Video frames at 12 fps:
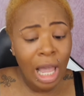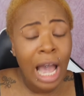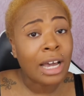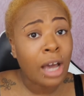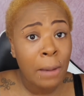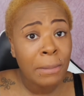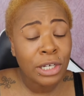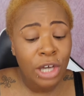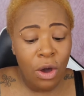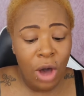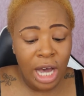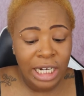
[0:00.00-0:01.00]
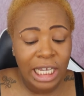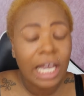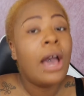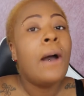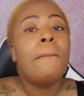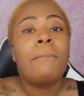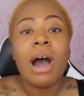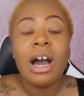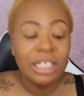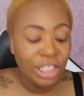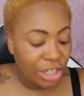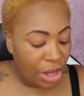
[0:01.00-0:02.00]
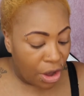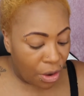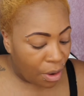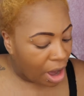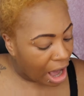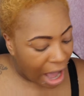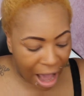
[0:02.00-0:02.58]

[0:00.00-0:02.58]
I come and go, honey, but you know,